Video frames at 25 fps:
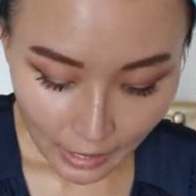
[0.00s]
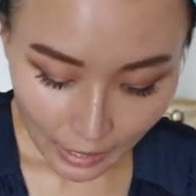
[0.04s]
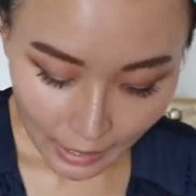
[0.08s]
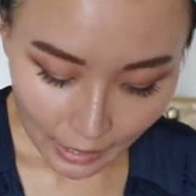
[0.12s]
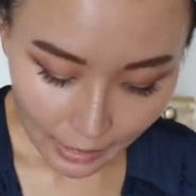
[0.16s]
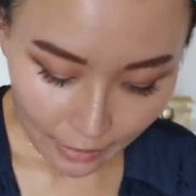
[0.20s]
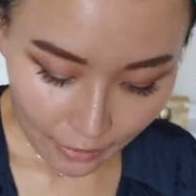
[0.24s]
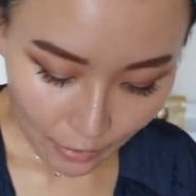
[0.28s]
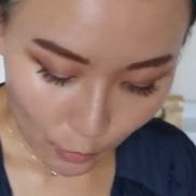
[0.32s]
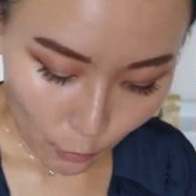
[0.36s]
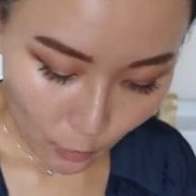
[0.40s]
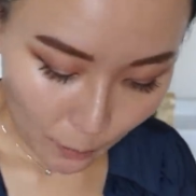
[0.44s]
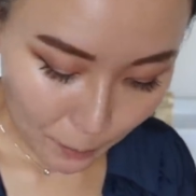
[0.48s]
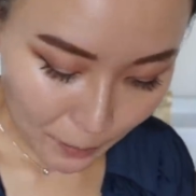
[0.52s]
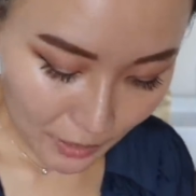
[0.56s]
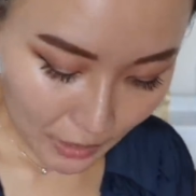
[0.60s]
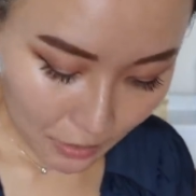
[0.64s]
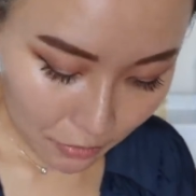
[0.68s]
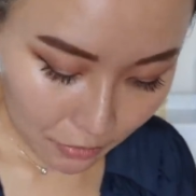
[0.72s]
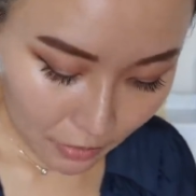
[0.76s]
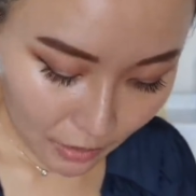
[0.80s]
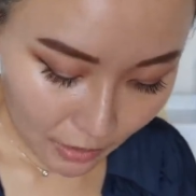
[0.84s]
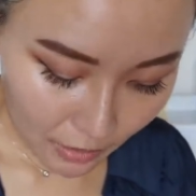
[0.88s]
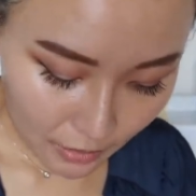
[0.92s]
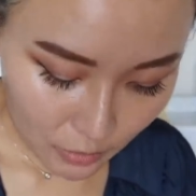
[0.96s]
And there were
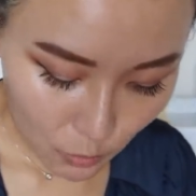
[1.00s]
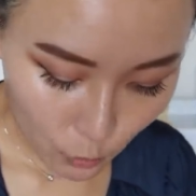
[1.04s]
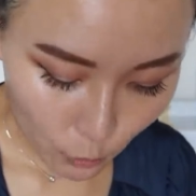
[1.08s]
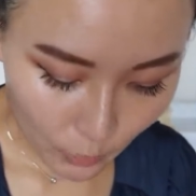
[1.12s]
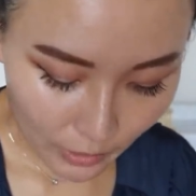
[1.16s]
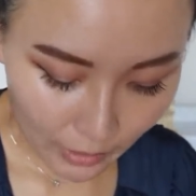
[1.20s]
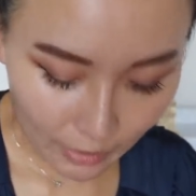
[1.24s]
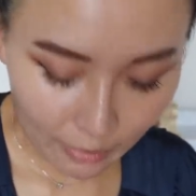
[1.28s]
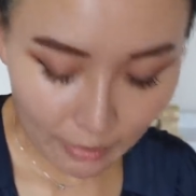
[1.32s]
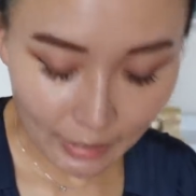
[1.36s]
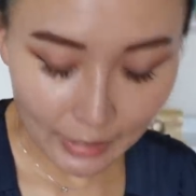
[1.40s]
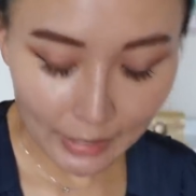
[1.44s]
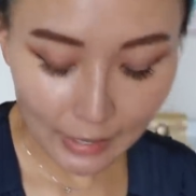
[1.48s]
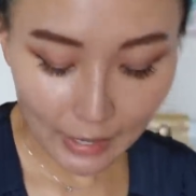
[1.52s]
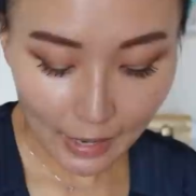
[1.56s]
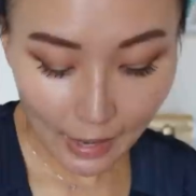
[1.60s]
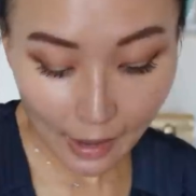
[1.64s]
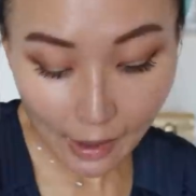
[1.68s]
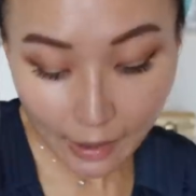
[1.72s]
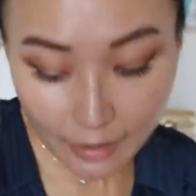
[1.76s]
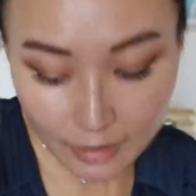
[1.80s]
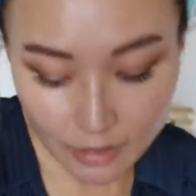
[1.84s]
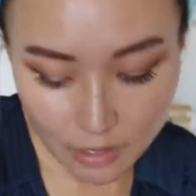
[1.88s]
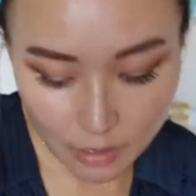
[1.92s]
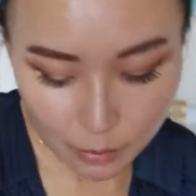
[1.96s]
periods where I
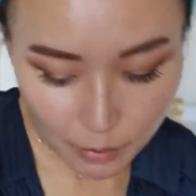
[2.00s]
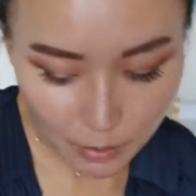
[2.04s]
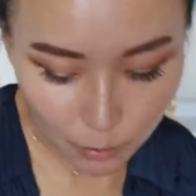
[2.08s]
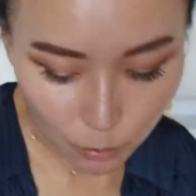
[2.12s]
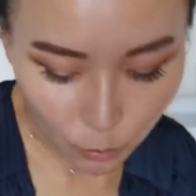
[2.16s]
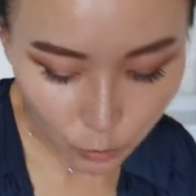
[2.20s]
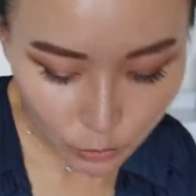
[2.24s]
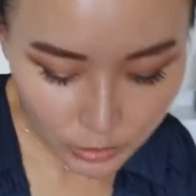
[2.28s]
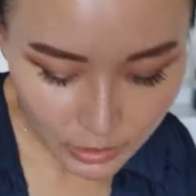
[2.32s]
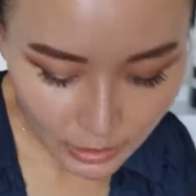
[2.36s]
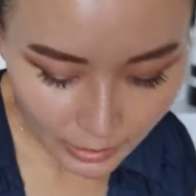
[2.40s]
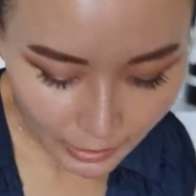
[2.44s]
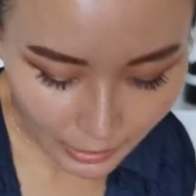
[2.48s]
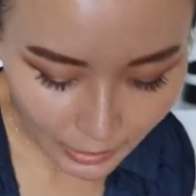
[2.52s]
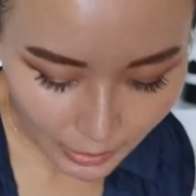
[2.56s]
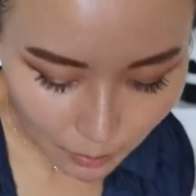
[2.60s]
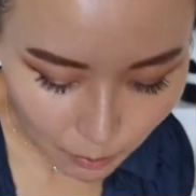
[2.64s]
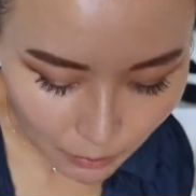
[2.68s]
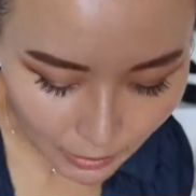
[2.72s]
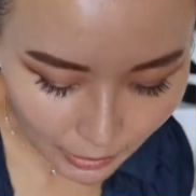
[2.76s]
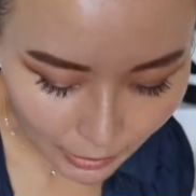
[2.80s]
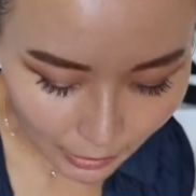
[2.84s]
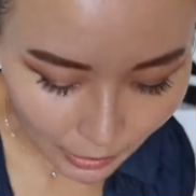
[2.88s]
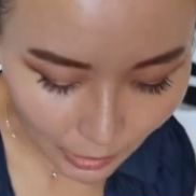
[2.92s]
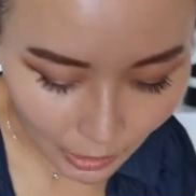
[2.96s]
had a bit more time
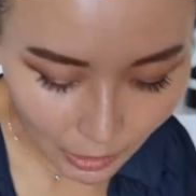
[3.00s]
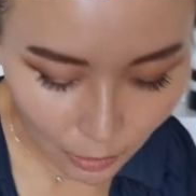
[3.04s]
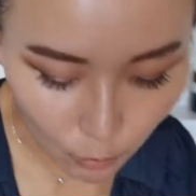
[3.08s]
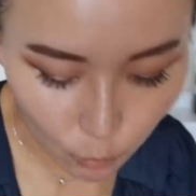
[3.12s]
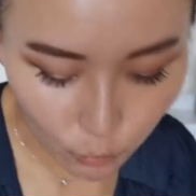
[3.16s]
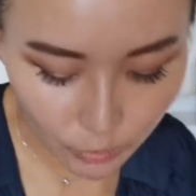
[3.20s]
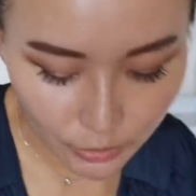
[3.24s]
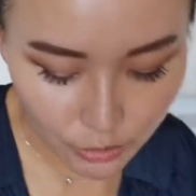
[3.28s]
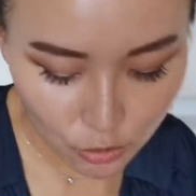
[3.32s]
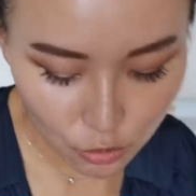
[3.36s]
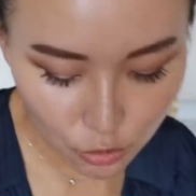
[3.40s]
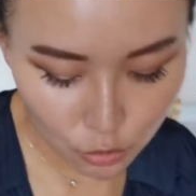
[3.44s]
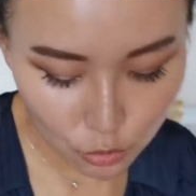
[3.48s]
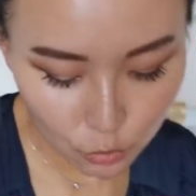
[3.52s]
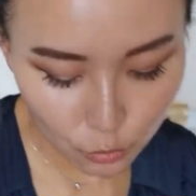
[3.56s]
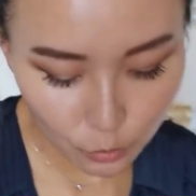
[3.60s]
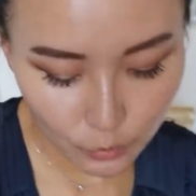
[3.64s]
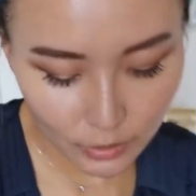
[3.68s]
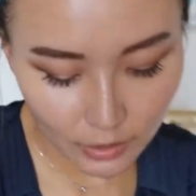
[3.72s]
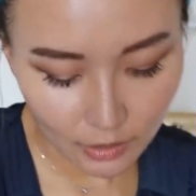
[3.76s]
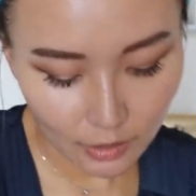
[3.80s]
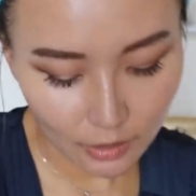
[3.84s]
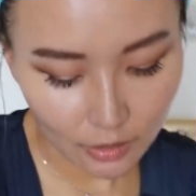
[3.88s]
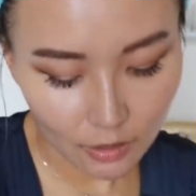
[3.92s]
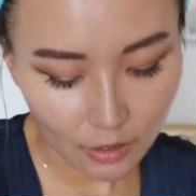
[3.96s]
that I was
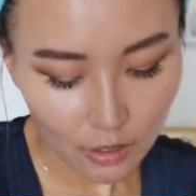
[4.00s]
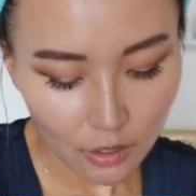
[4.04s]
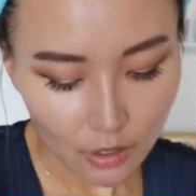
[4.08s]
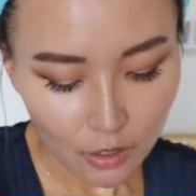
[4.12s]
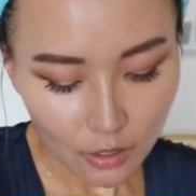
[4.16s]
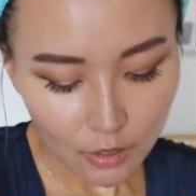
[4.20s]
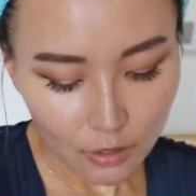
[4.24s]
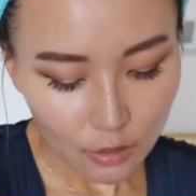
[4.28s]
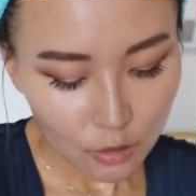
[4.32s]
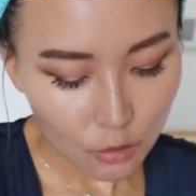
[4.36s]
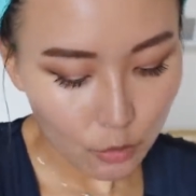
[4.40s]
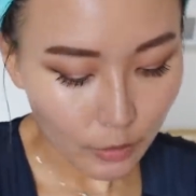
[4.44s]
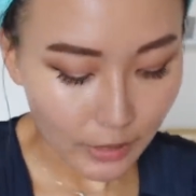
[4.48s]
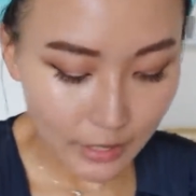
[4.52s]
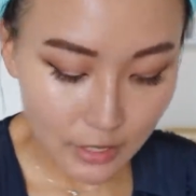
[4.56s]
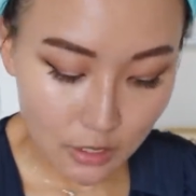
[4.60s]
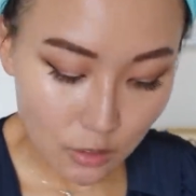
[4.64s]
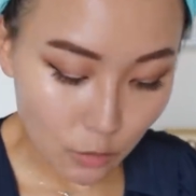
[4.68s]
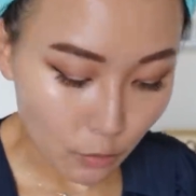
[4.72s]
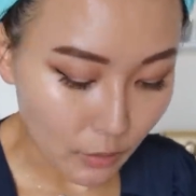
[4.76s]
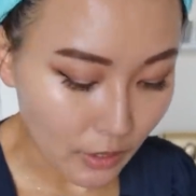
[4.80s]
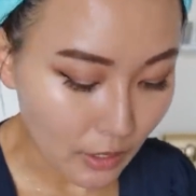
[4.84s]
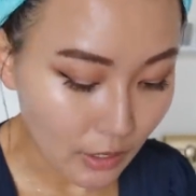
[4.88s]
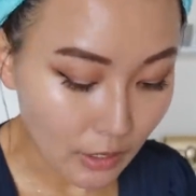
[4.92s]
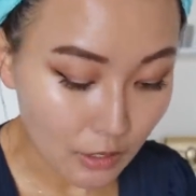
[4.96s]
doing twice a
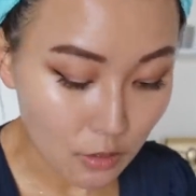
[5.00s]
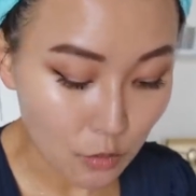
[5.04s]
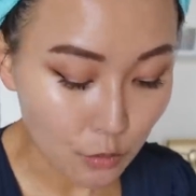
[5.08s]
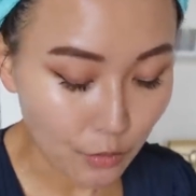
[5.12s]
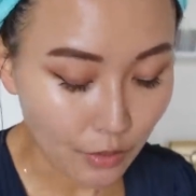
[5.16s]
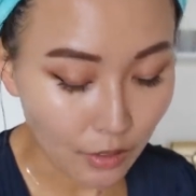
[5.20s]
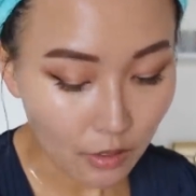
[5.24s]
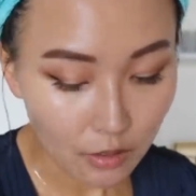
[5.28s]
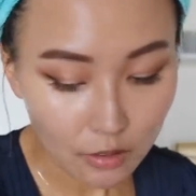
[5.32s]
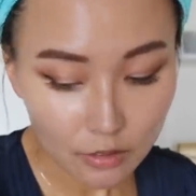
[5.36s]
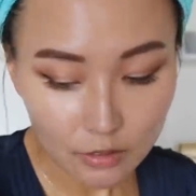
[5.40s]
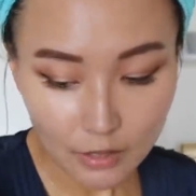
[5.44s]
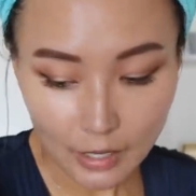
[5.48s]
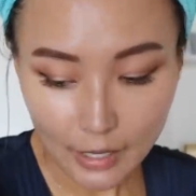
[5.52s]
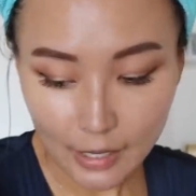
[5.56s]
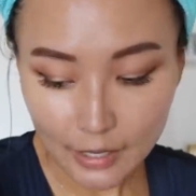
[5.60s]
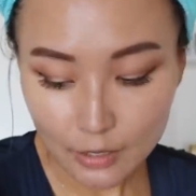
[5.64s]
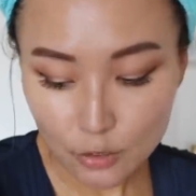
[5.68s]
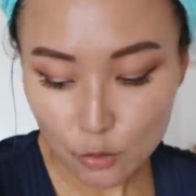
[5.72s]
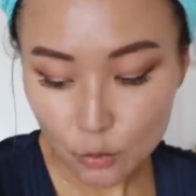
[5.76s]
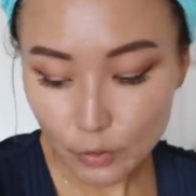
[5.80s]
week as well. And